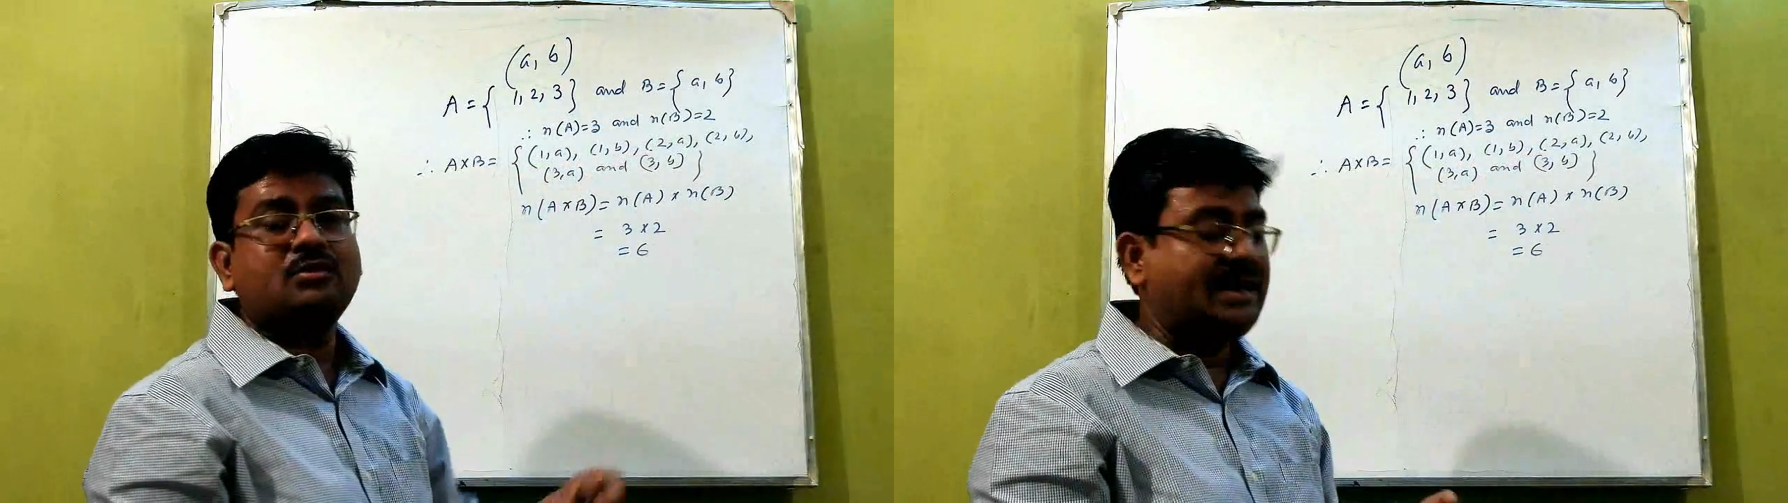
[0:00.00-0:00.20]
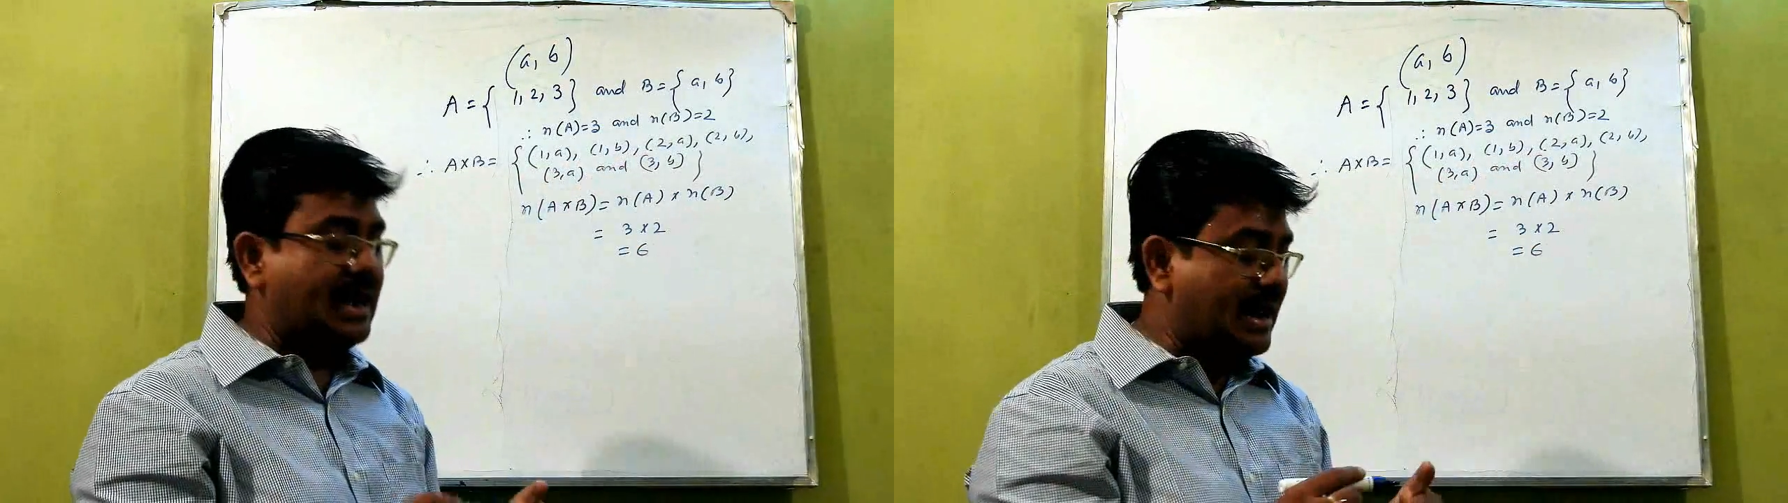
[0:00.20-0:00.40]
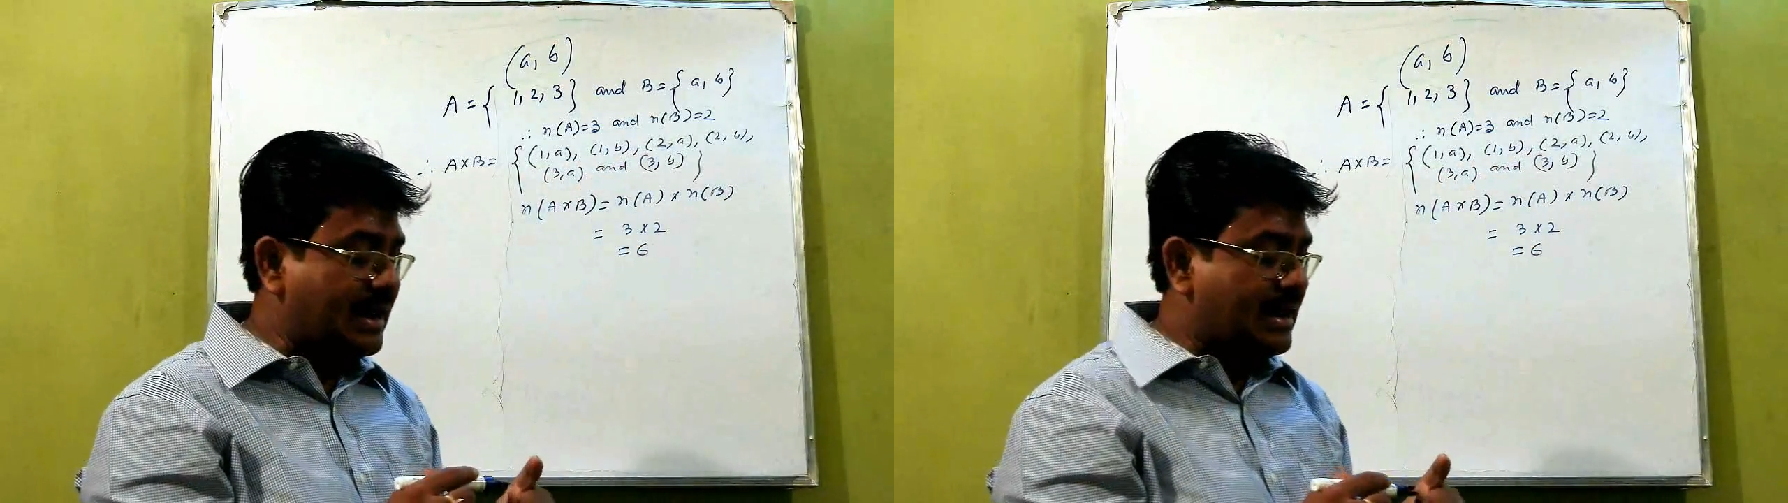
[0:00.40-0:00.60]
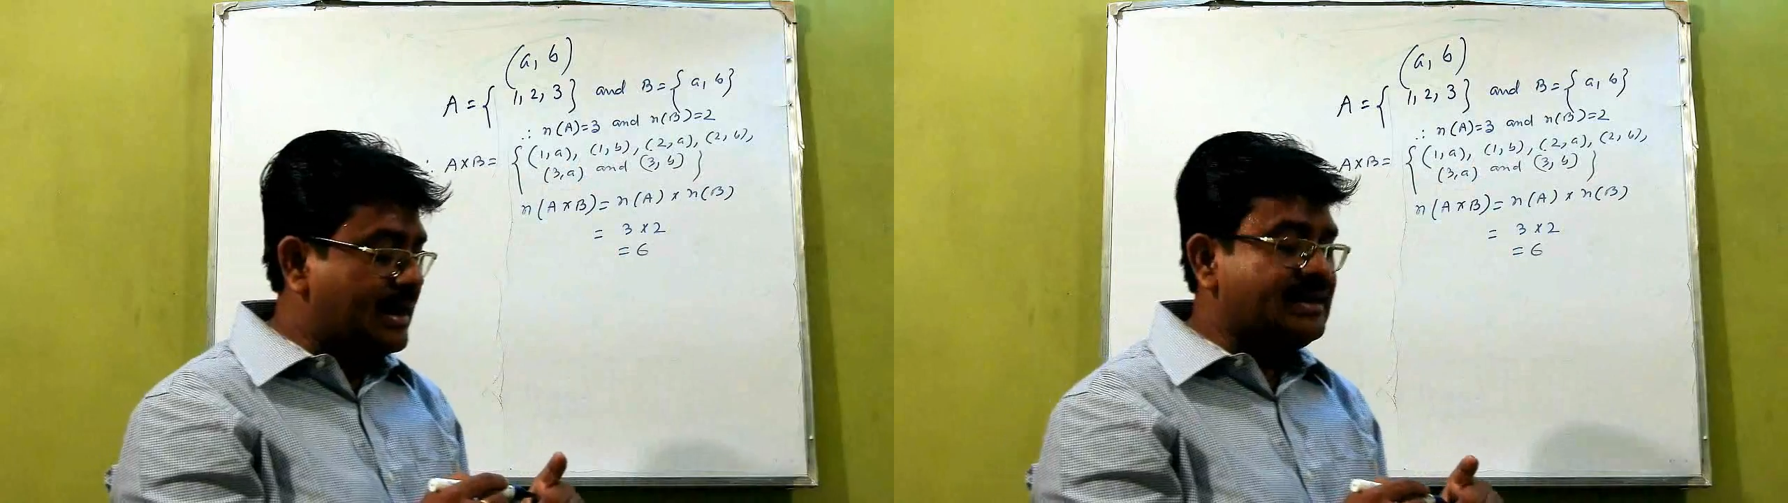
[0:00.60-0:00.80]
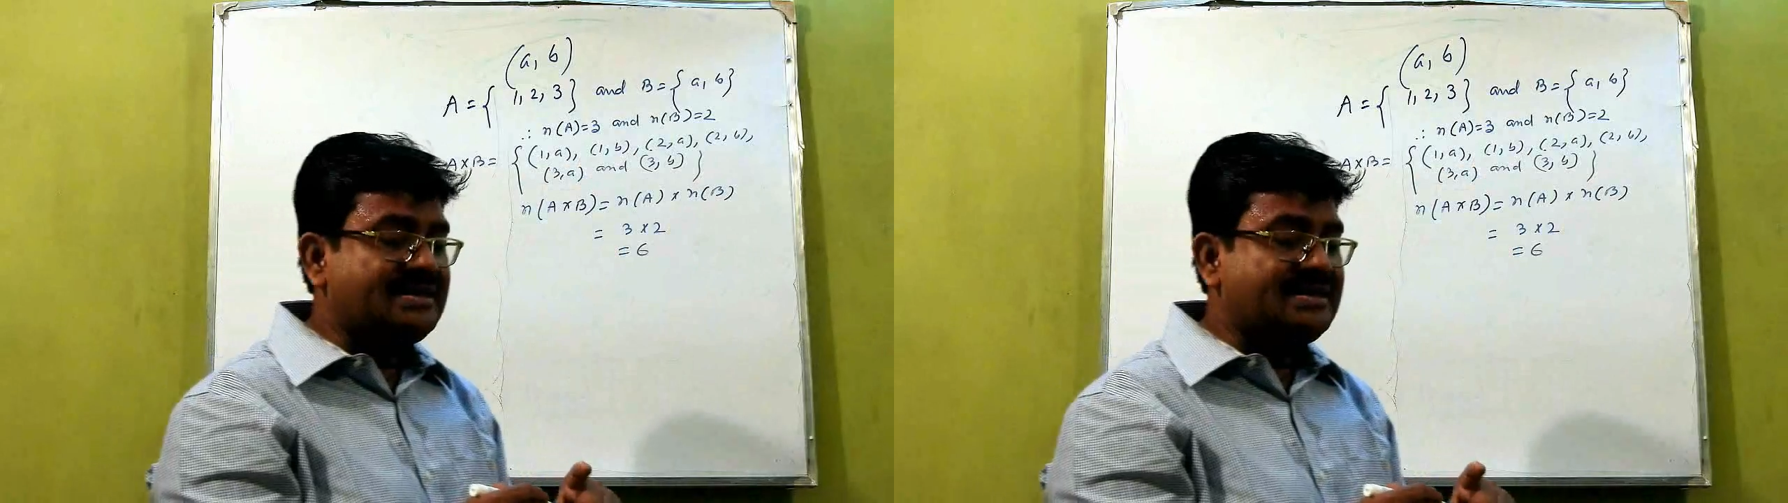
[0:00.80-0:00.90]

So there are